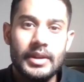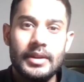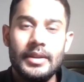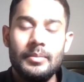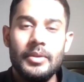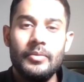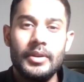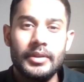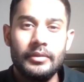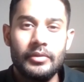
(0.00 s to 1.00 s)
and he'll be
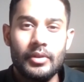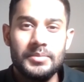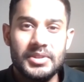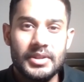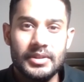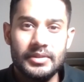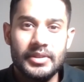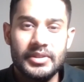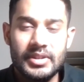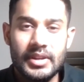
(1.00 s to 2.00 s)
working from such and
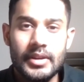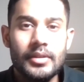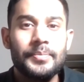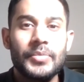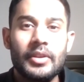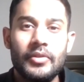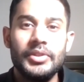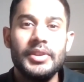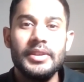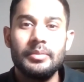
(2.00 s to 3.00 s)
such date for
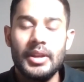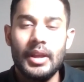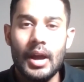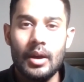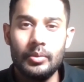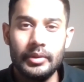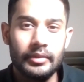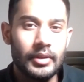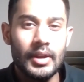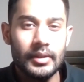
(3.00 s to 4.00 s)
these many
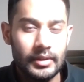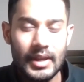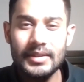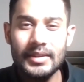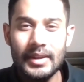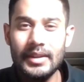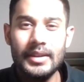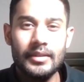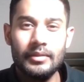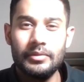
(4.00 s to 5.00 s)
hours. So that's a
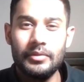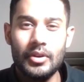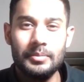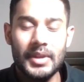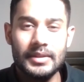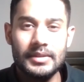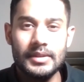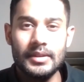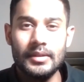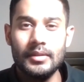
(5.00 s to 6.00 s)
dedicated form.
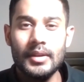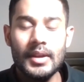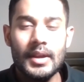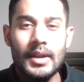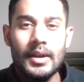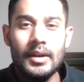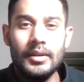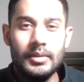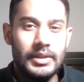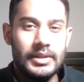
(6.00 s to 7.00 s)

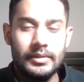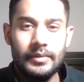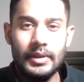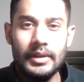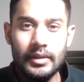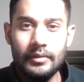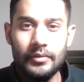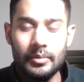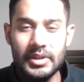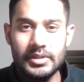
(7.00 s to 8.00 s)
They just fill in the
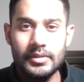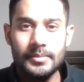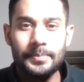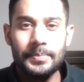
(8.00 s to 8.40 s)
information.